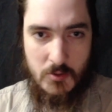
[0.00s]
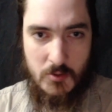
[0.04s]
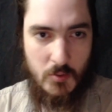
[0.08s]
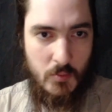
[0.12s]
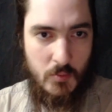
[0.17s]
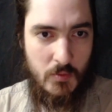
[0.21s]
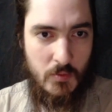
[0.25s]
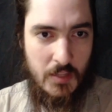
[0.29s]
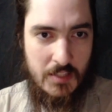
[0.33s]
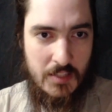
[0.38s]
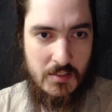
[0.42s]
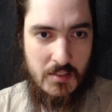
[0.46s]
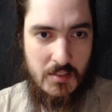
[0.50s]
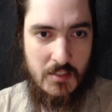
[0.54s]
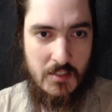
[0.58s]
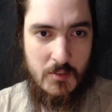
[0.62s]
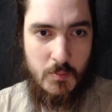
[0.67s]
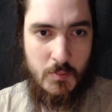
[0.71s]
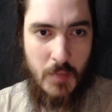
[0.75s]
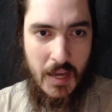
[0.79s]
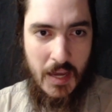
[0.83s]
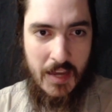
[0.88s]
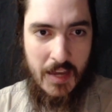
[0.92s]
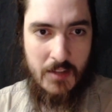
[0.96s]
that's these
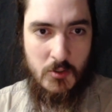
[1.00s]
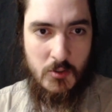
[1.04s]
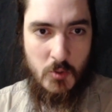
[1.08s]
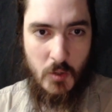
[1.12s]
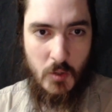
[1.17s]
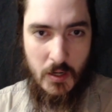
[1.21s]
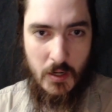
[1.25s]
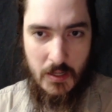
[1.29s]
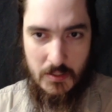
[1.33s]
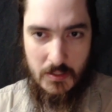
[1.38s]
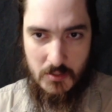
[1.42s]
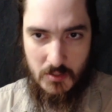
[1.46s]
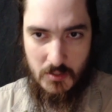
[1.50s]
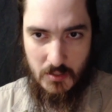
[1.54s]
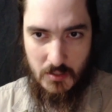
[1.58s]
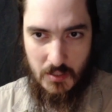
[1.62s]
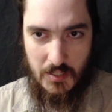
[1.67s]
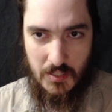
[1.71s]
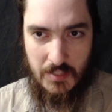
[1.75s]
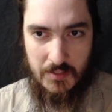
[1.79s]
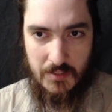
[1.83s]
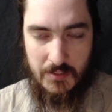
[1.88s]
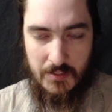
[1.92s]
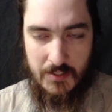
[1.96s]
bad traits that
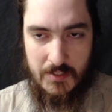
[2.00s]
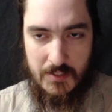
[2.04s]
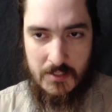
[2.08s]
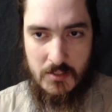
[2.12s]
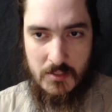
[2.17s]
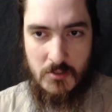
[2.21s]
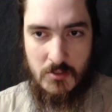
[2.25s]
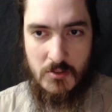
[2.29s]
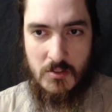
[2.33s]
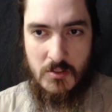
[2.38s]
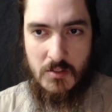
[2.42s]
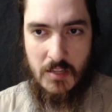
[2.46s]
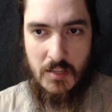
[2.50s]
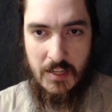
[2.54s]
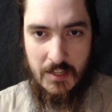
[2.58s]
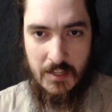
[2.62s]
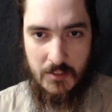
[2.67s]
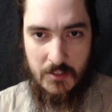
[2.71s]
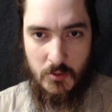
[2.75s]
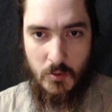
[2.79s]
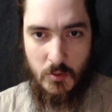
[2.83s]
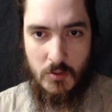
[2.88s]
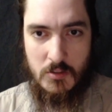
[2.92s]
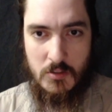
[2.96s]
he lists:
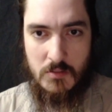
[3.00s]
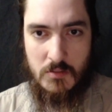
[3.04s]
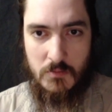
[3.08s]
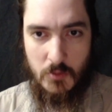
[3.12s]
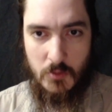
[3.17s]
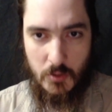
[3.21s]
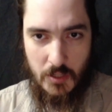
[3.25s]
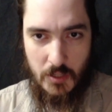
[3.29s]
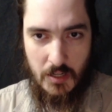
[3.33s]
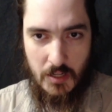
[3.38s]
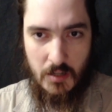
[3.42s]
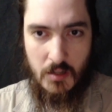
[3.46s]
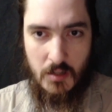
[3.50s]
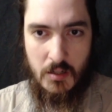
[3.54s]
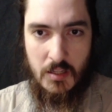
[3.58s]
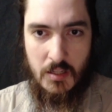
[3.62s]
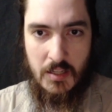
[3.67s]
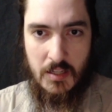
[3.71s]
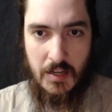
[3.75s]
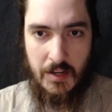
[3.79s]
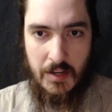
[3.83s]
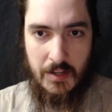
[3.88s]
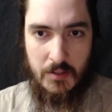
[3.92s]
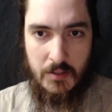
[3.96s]
ignorance,
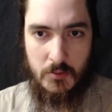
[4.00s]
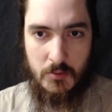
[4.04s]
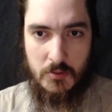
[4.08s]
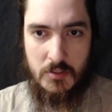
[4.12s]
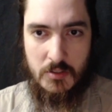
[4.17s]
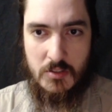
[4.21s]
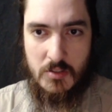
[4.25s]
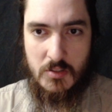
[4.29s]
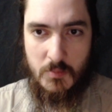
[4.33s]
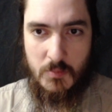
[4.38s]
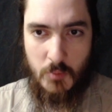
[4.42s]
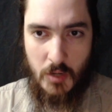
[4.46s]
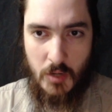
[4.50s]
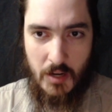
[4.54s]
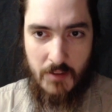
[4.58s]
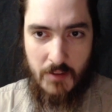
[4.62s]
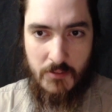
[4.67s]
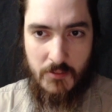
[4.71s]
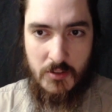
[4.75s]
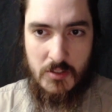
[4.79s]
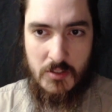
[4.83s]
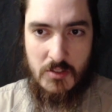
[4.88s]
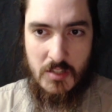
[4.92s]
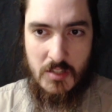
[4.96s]
vulgarity, idleness,
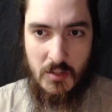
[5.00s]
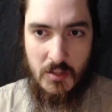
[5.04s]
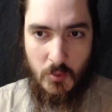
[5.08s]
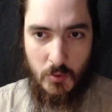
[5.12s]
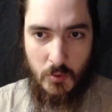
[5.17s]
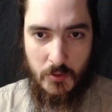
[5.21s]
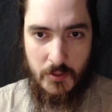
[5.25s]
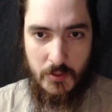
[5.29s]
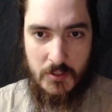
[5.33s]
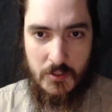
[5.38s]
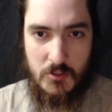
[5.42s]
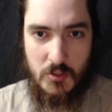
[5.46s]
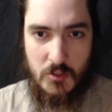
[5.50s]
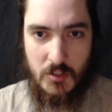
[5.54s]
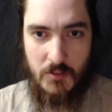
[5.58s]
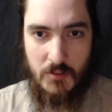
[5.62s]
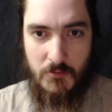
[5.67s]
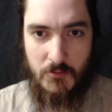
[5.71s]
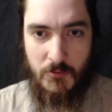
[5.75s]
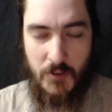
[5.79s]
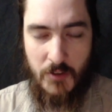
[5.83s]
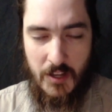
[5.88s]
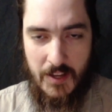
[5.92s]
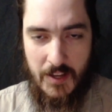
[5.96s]
improvidence, irreligion,
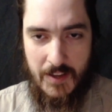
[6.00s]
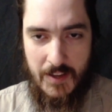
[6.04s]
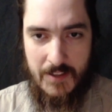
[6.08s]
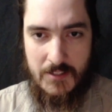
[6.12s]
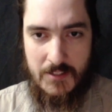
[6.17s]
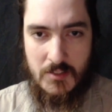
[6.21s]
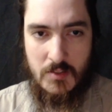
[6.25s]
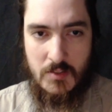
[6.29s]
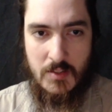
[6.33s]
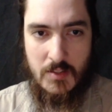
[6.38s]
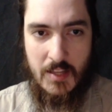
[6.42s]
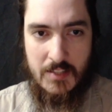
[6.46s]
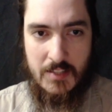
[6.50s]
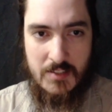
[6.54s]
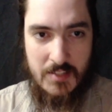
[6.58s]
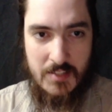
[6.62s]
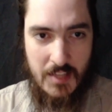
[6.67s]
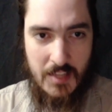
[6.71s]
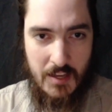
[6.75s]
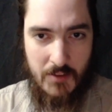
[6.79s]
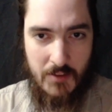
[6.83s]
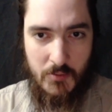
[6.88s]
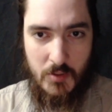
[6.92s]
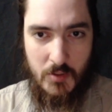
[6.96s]
and vice. That's
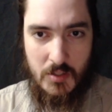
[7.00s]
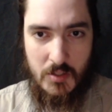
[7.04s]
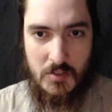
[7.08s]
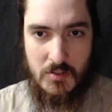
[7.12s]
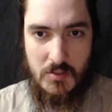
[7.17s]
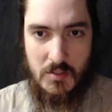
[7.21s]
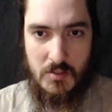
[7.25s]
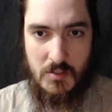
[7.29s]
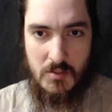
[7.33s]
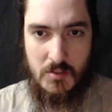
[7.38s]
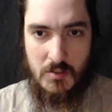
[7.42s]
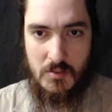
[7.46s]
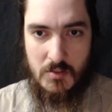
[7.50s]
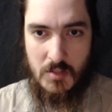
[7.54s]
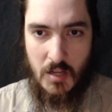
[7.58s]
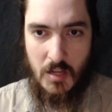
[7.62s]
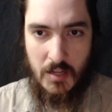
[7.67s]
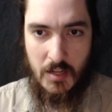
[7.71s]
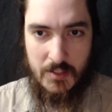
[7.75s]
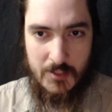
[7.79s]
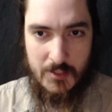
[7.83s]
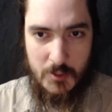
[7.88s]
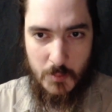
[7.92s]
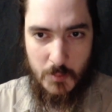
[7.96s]
the evidence. This is
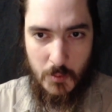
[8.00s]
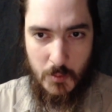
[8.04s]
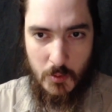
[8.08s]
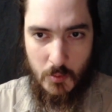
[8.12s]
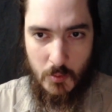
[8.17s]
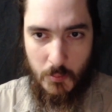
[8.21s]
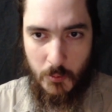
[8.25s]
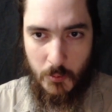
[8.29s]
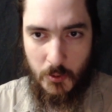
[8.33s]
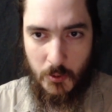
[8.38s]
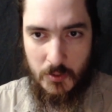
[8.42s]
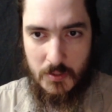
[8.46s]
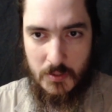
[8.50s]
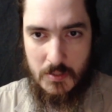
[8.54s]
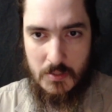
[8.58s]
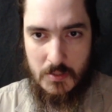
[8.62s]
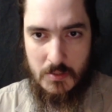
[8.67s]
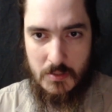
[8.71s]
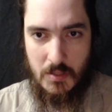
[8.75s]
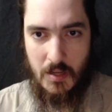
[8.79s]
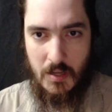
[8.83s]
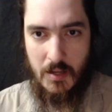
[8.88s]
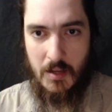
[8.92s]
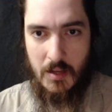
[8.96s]
not disputable at
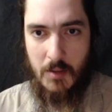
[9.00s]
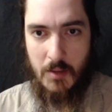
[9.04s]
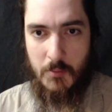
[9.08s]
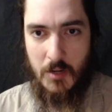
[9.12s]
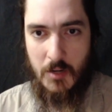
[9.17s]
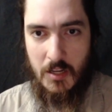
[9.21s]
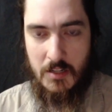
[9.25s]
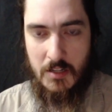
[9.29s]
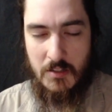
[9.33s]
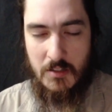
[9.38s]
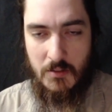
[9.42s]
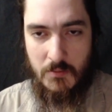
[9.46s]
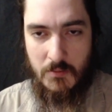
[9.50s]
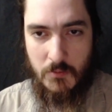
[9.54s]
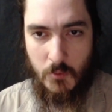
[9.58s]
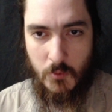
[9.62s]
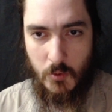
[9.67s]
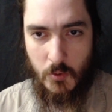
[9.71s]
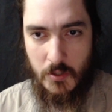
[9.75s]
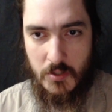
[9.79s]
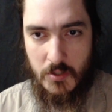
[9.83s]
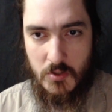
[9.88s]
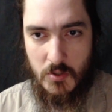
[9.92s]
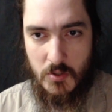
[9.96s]
this time in
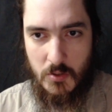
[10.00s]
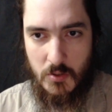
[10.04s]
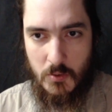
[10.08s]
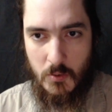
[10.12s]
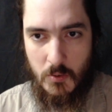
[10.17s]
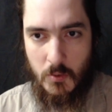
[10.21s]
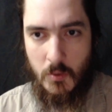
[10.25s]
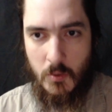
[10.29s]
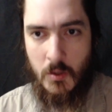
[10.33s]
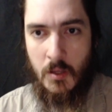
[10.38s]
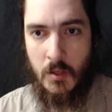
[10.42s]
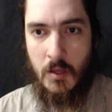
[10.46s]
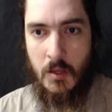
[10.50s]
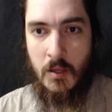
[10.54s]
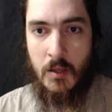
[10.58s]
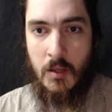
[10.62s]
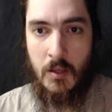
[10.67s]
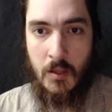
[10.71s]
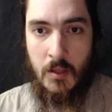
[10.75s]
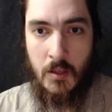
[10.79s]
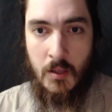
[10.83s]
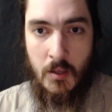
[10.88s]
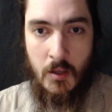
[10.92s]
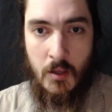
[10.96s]
1842.
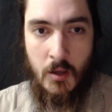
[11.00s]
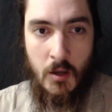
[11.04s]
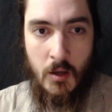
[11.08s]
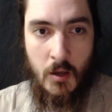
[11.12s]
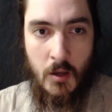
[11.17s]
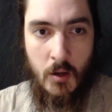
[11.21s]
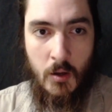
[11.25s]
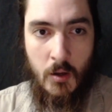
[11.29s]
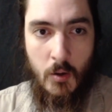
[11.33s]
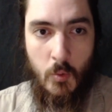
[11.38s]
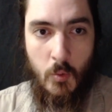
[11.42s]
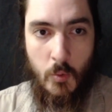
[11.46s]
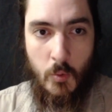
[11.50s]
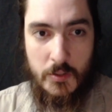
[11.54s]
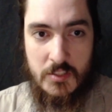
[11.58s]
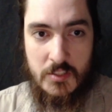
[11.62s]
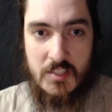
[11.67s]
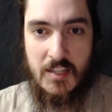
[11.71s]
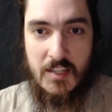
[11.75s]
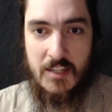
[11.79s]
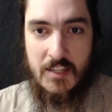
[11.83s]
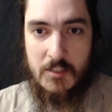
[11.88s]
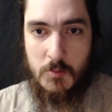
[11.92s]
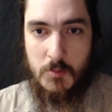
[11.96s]
What's
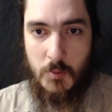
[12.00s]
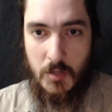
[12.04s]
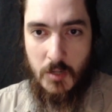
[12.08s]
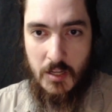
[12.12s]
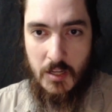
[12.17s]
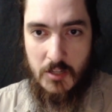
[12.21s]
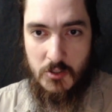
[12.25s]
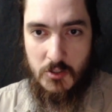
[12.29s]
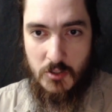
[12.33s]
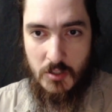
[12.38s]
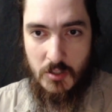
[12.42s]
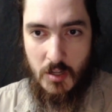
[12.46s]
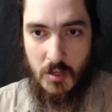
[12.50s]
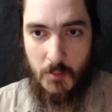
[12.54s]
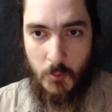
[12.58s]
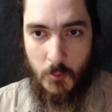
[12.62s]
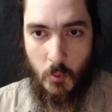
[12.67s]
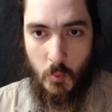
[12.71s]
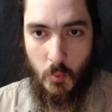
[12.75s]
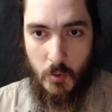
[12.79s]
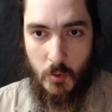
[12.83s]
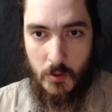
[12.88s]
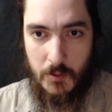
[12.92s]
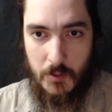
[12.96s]
the explanation?
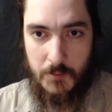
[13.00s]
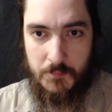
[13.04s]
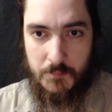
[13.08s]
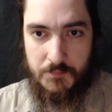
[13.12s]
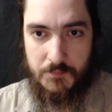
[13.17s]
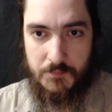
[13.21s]
Number one,